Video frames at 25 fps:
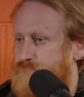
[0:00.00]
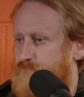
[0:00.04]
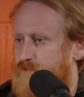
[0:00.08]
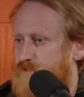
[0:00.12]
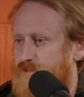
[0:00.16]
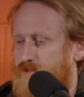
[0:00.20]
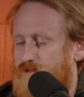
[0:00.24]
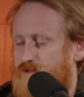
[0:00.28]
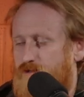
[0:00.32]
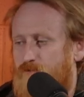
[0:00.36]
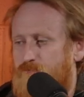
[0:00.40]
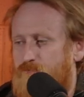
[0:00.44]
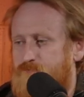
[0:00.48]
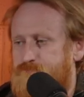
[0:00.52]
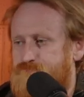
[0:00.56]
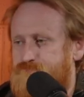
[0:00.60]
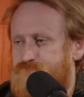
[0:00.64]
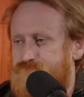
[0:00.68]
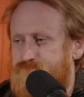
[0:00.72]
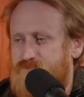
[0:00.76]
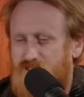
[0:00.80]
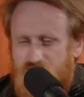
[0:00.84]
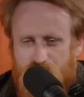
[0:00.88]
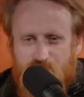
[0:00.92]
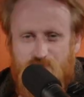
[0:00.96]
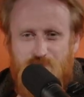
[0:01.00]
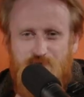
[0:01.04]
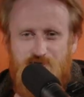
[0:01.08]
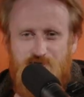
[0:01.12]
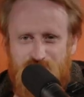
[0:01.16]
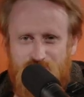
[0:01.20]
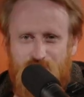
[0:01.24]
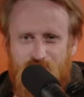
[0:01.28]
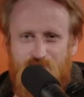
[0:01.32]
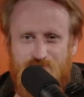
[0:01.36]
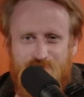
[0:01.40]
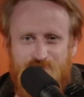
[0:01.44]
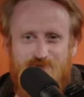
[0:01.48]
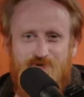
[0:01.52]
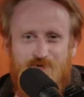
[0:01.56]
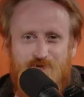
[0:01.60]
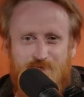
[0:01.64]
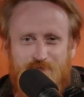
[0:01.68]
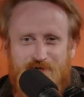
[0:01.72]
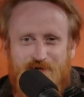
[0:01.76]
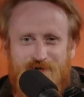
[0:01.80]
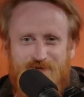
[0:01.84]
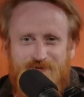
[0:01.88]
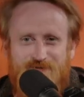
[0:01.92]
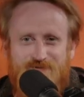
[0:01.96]
you know, let me talk to you
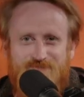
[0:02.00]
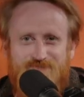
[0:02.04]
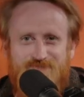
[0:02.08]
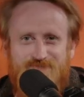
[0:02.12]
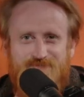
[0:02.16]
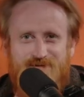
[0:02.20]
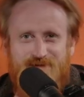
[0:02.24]
about it.